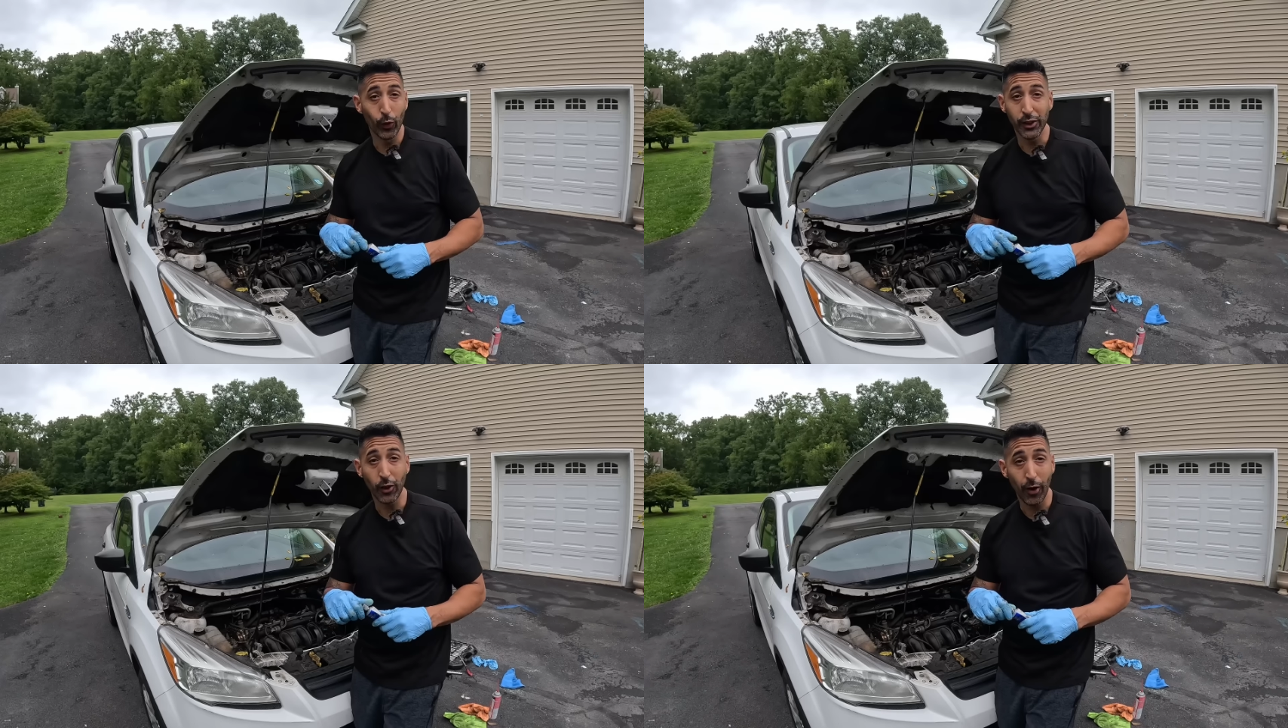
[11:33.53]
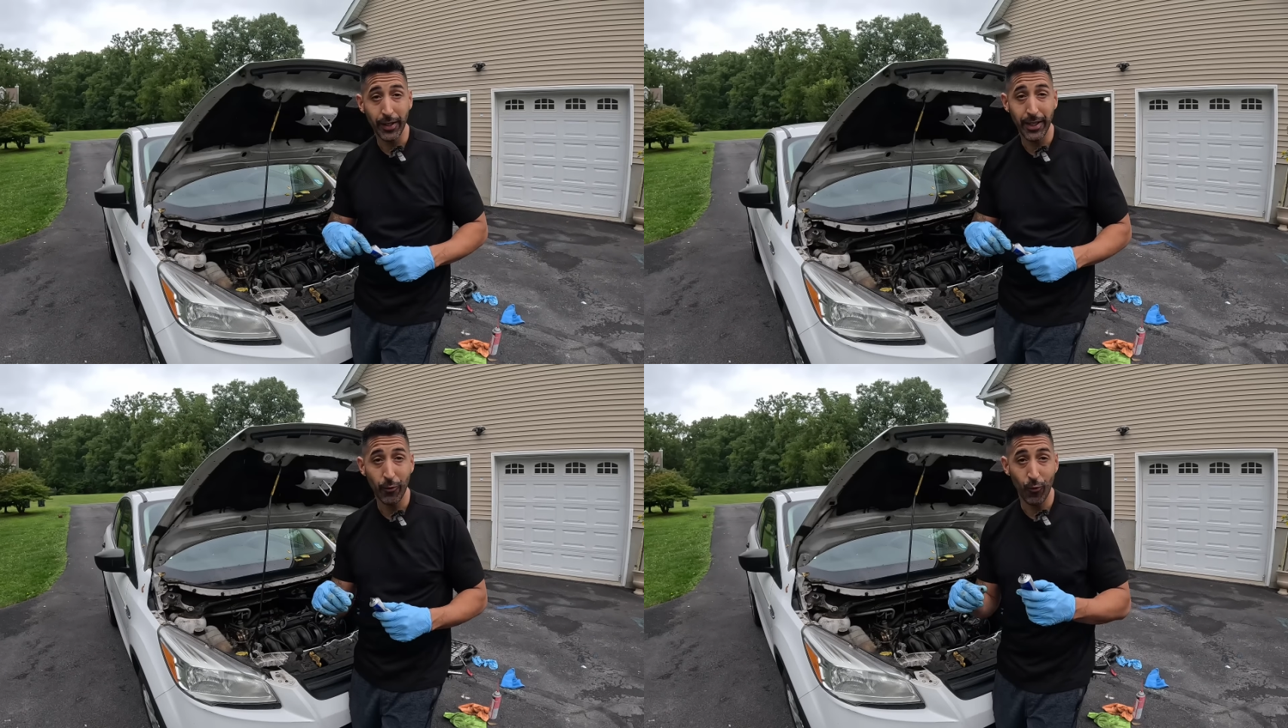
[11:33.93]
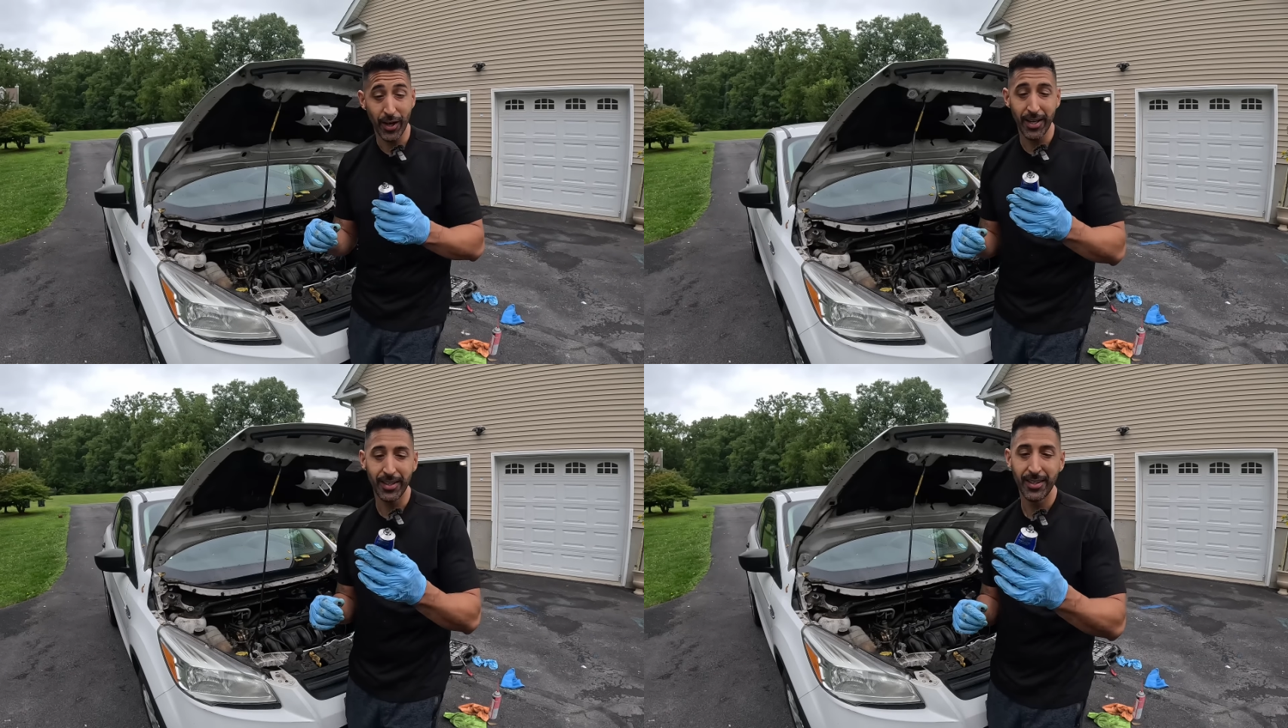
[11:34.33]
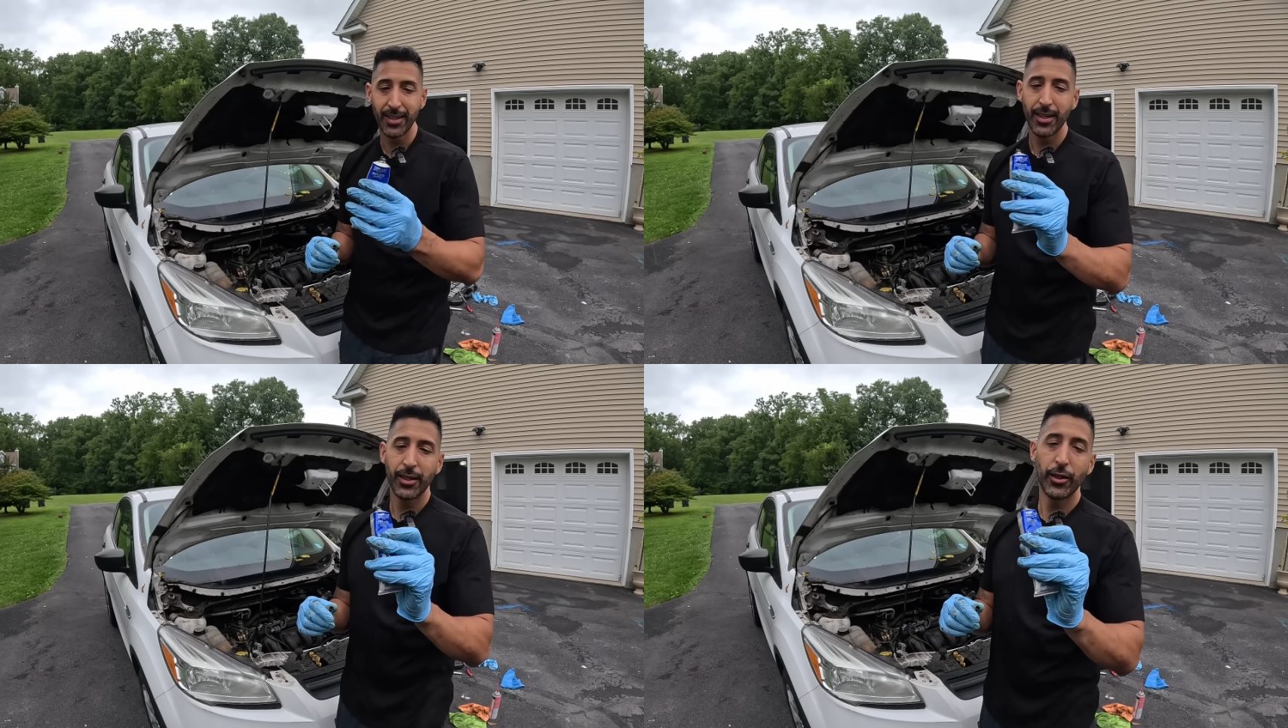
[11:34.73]
We're starting to get rain.
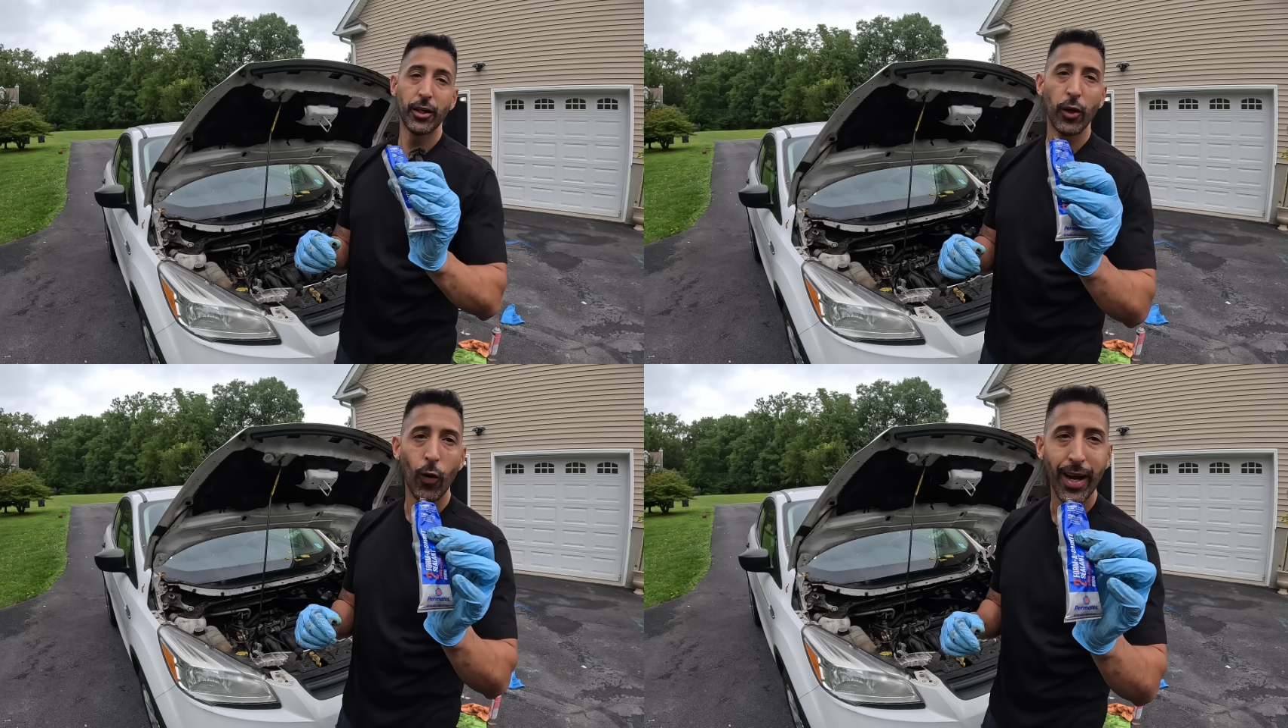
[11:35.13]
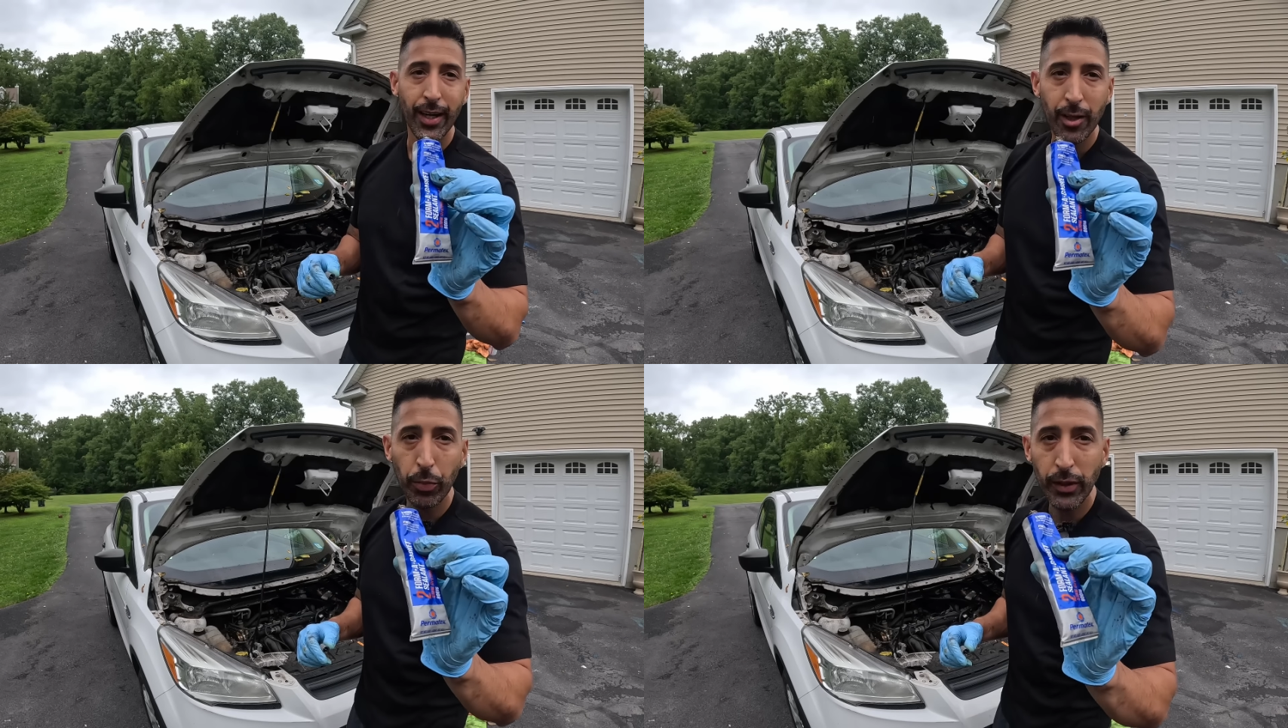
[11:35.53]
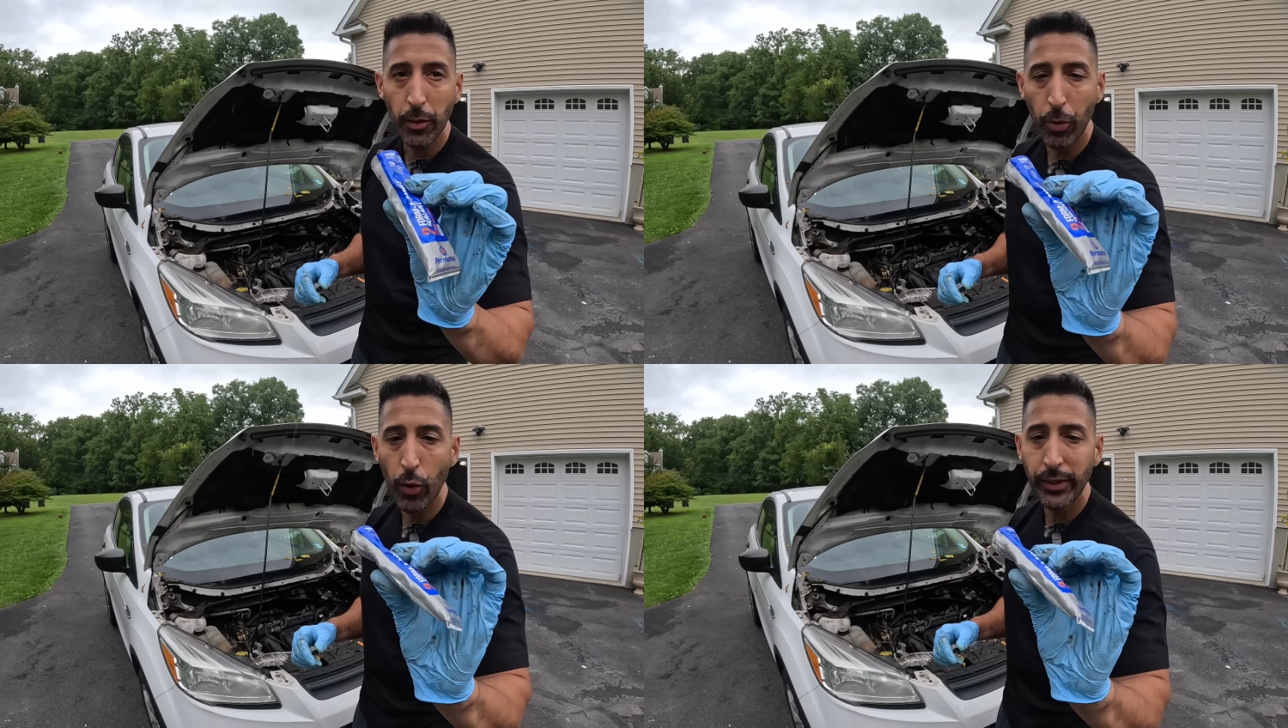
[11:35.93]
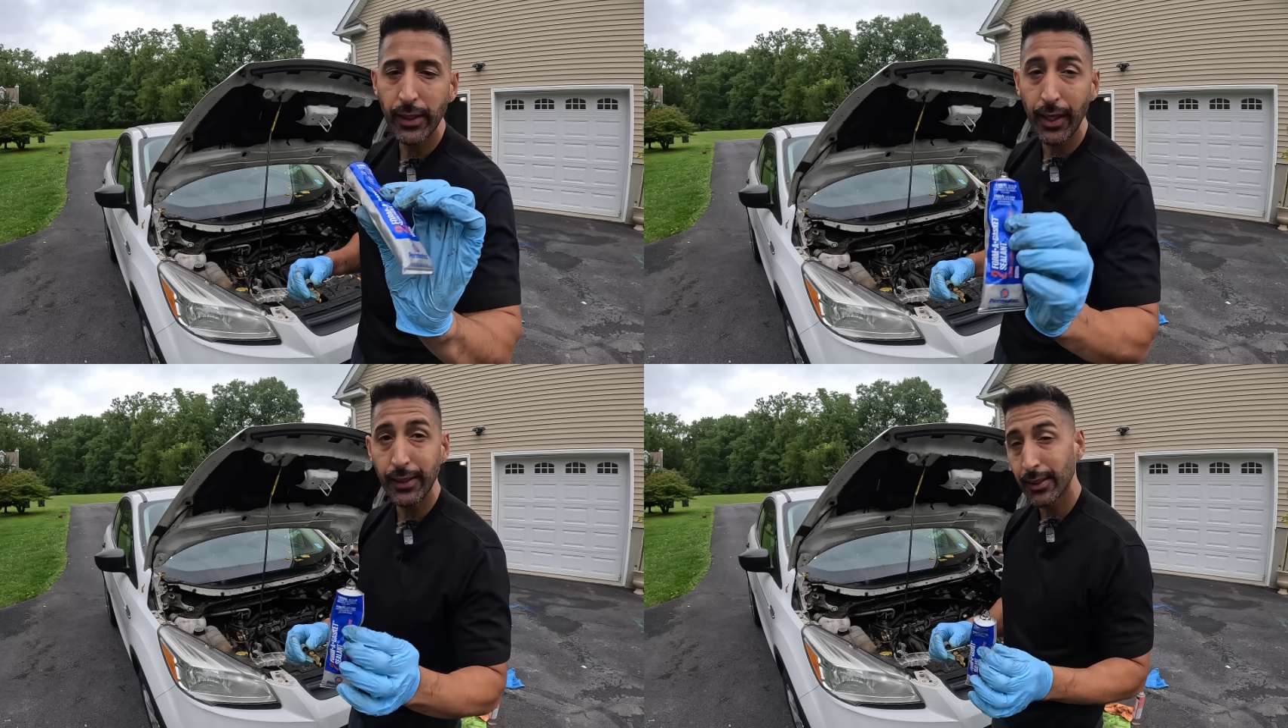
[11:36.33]
You're gonna go ahead and put the
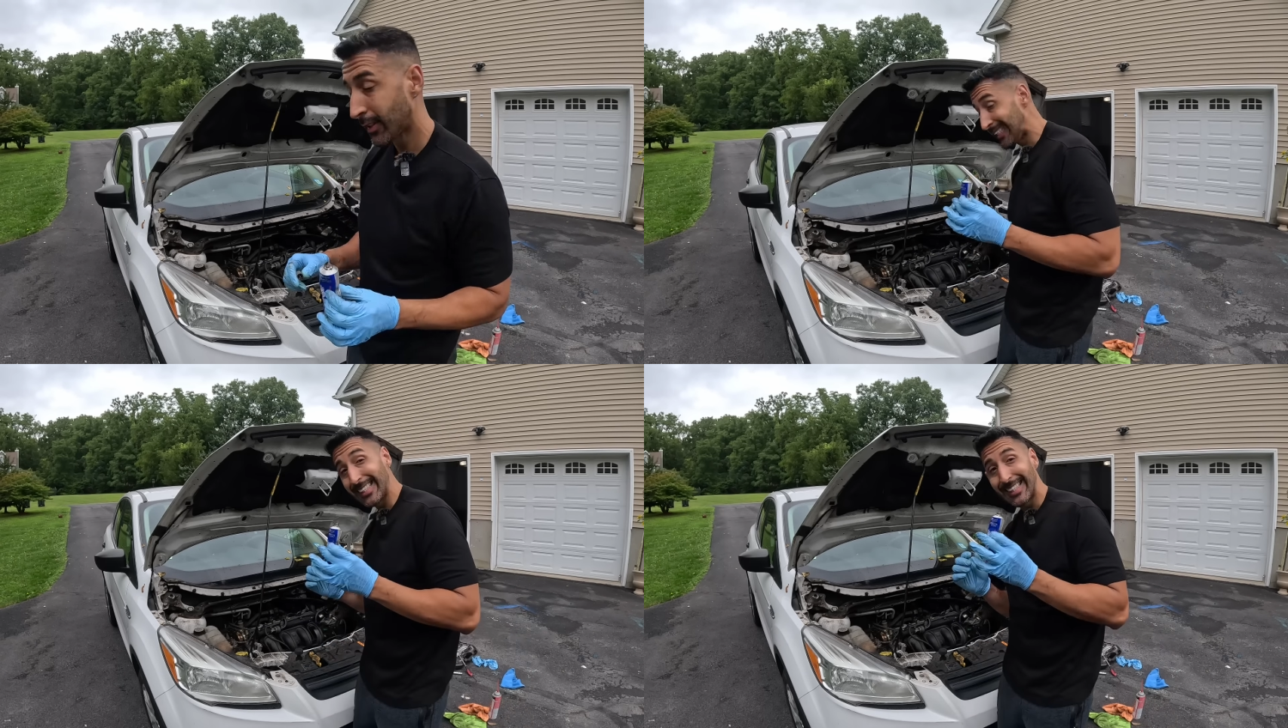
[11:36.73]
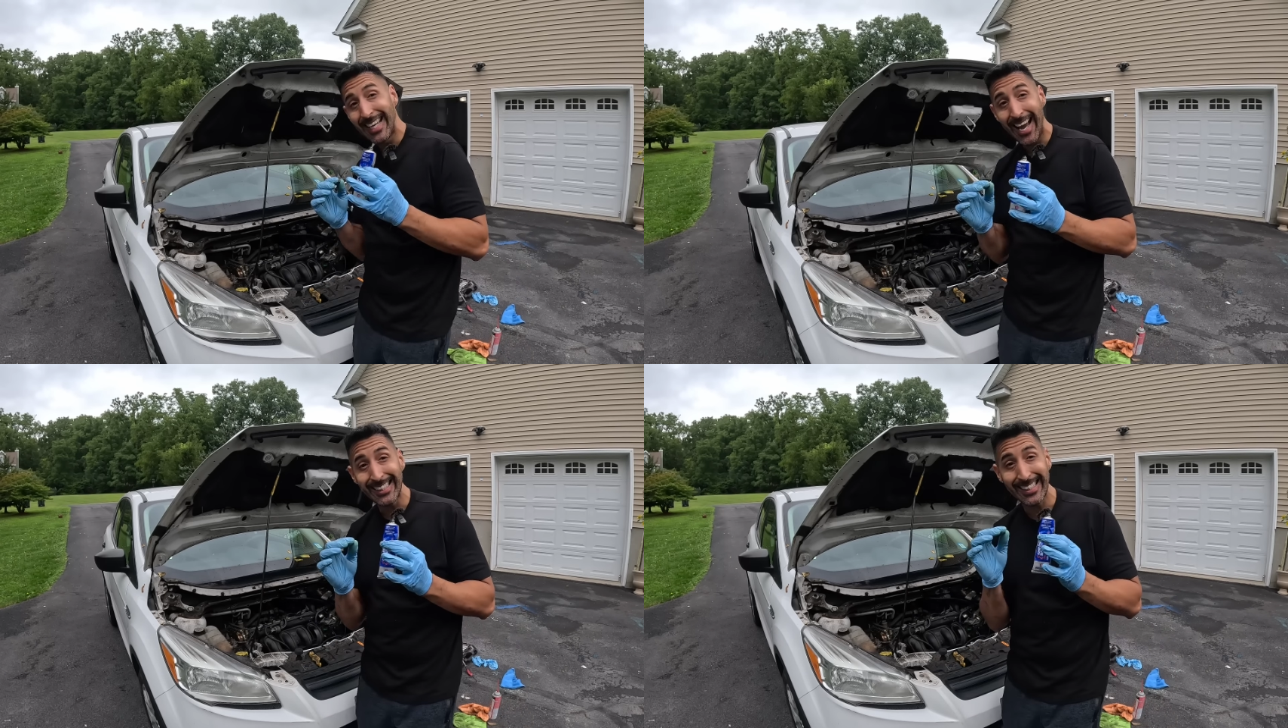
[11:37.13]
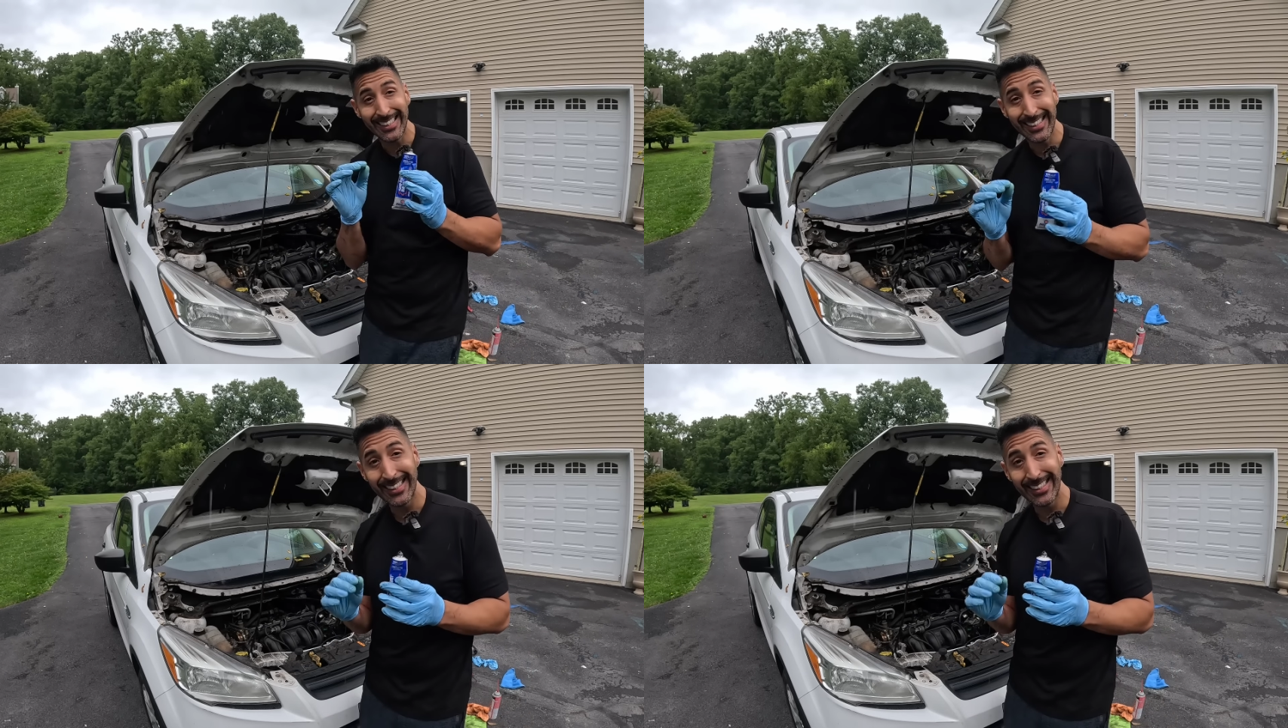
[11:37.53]
Permatex gasket